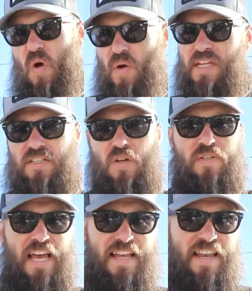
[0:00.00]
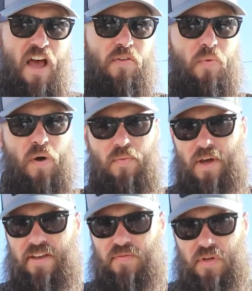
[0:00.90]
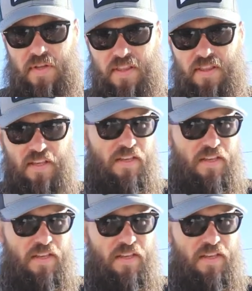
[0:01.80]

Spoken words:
don't get so tied down to one way of doing